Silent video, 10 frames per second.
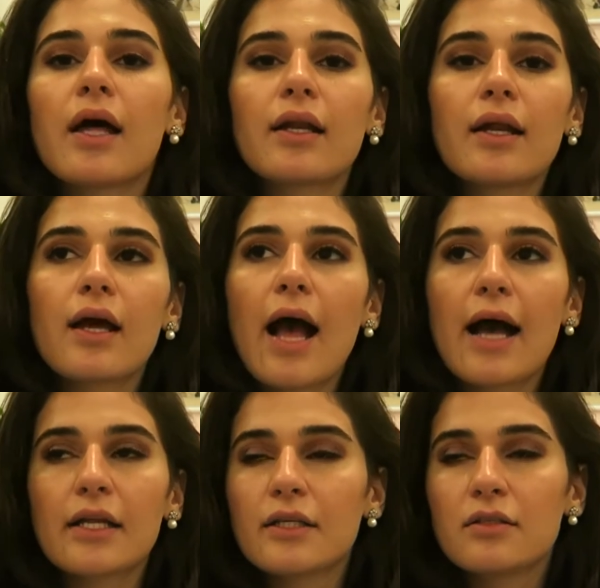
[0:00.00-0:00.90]
that
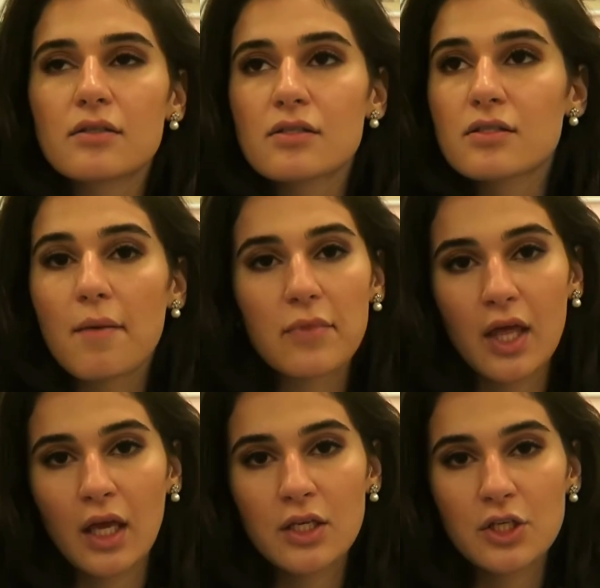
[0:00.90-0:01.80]
added
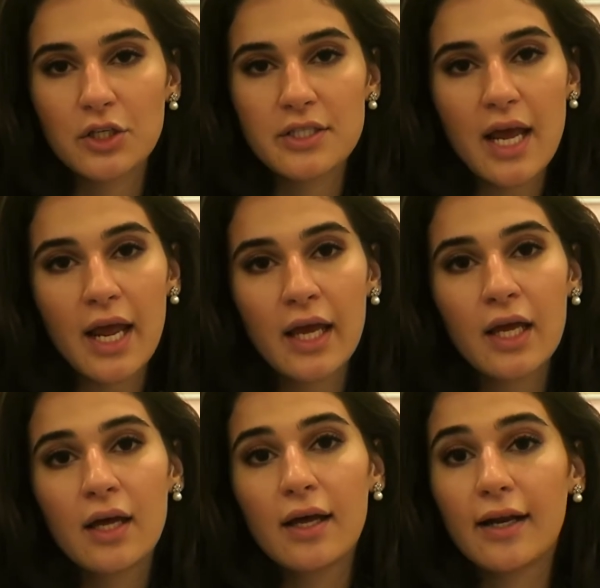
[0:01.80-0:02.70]
something to your day
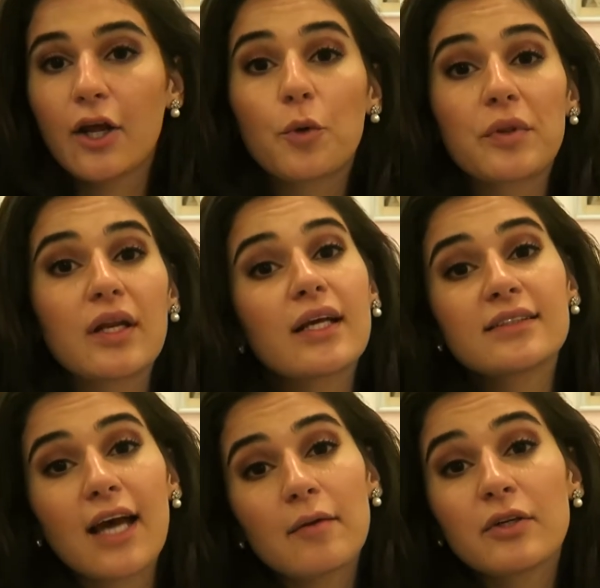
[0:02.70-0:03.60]
and i hope that
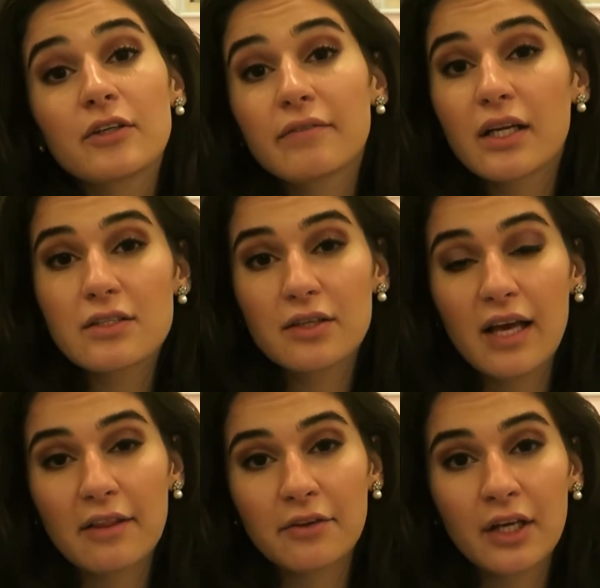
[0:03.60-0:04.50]
next time you're invited to a
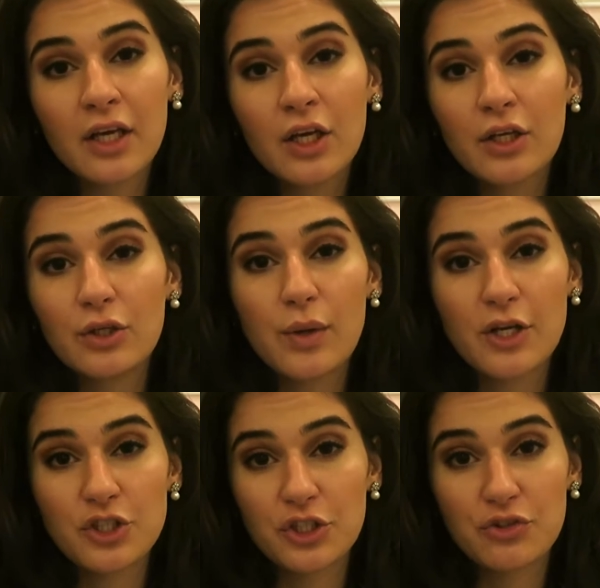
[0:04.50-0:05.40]
gathering you
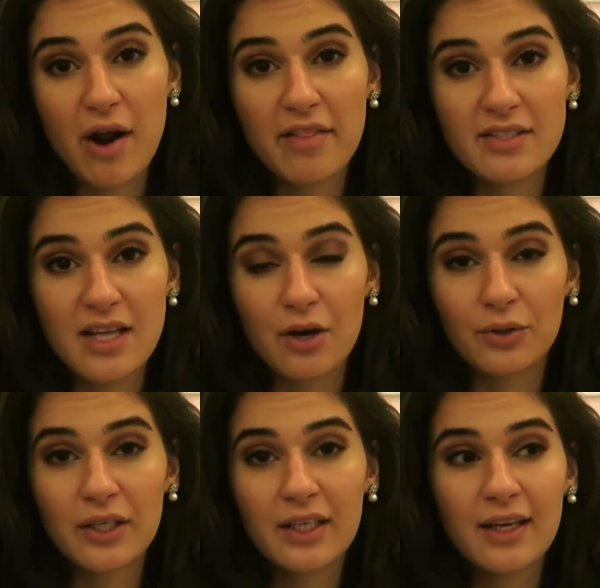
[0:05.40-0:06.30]
actually try this
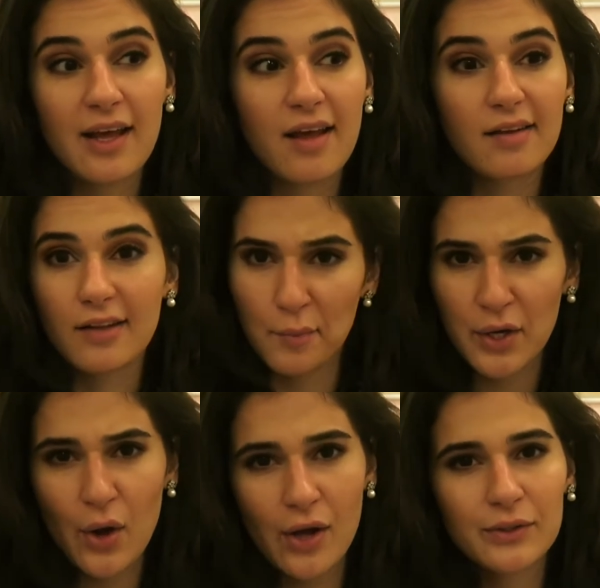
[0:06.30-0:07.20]
out and let me
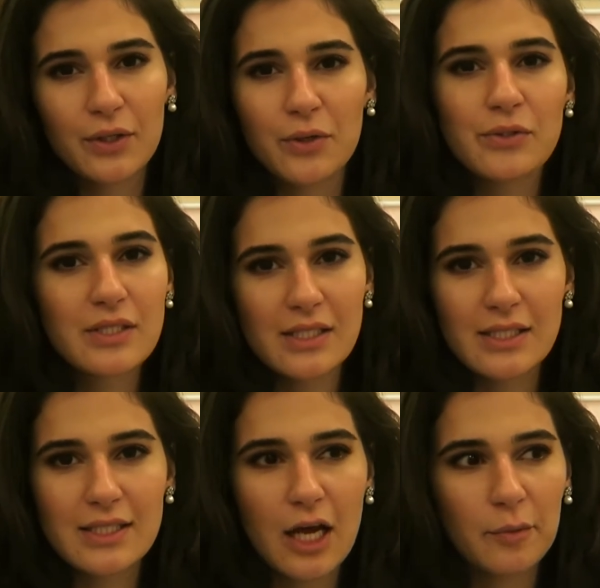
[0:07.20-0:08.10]
know how it goes
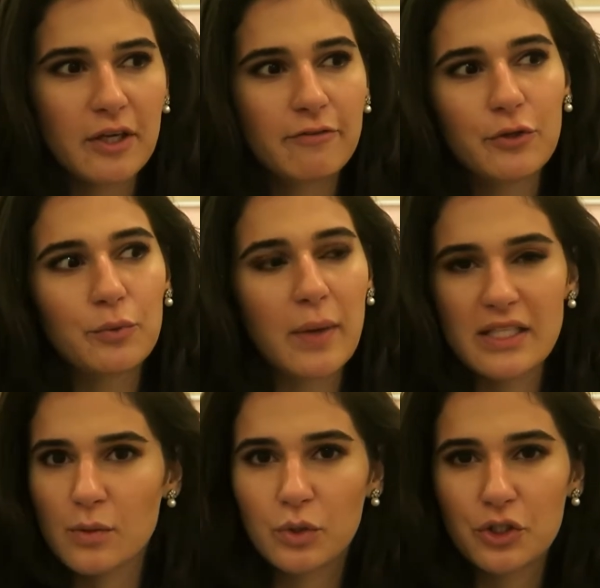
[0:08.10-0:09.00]
and tell me if you
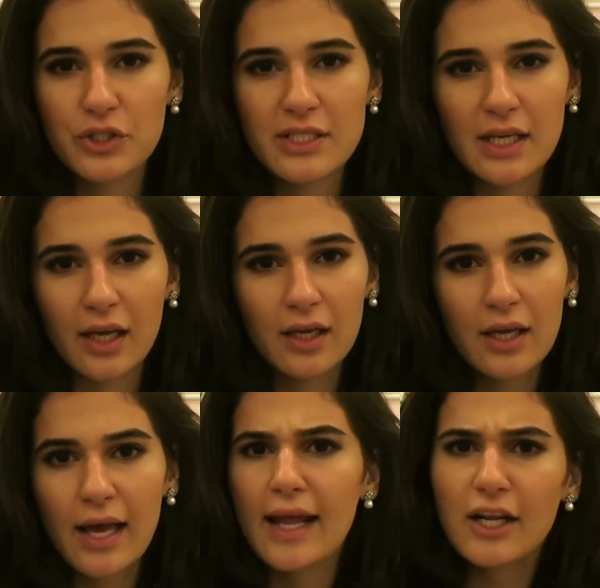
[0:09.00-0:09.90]
met someone interesting
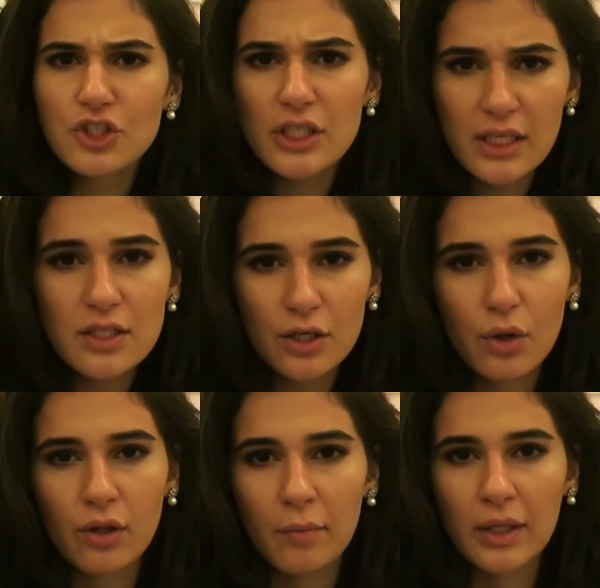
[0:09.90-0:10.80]
and actually get to
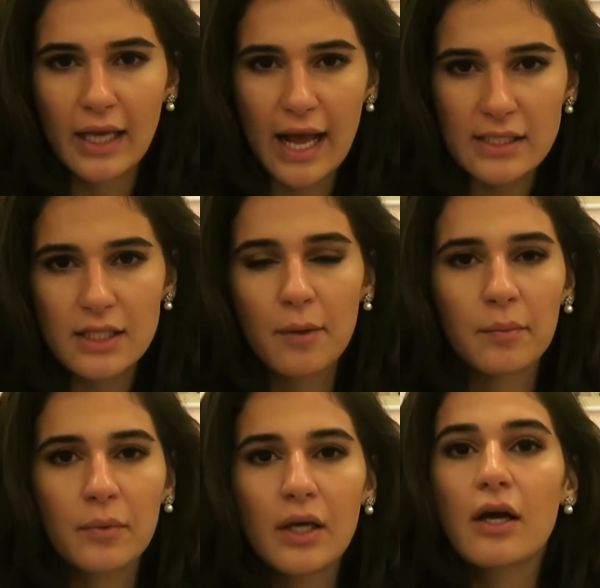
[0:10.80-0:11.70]
know them like ask them
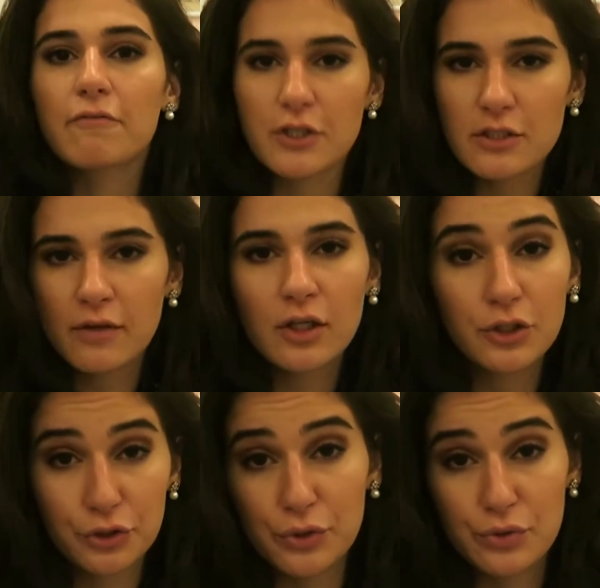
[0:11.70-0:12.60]
first of all
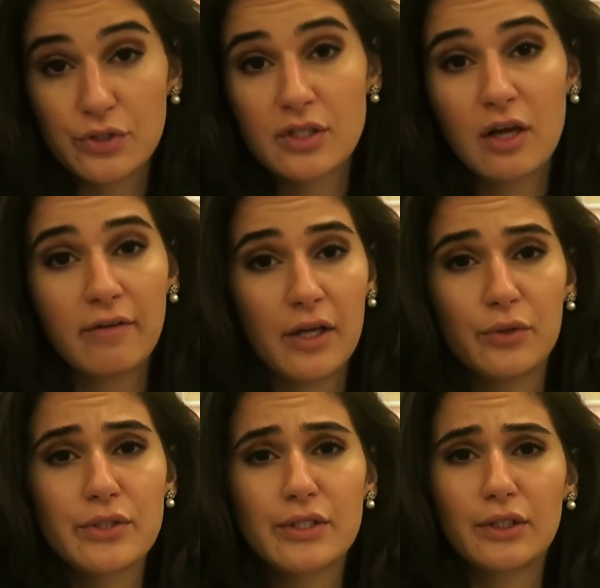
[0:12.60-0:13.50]
introduce yourself i
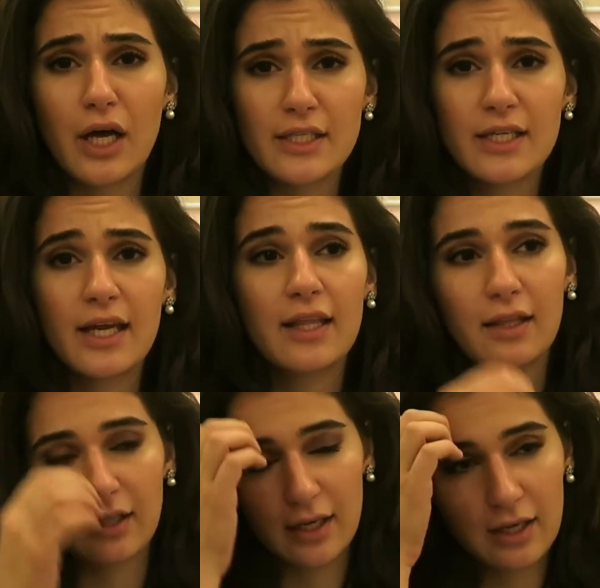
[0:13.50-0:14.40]
noticed a lot today
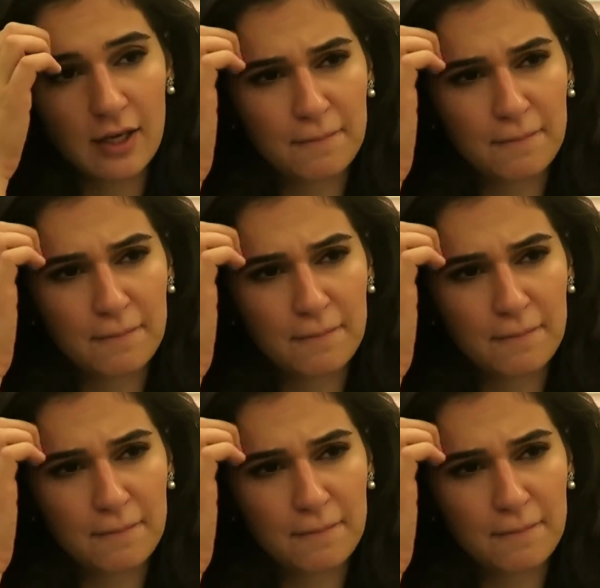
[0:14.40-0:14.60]
that like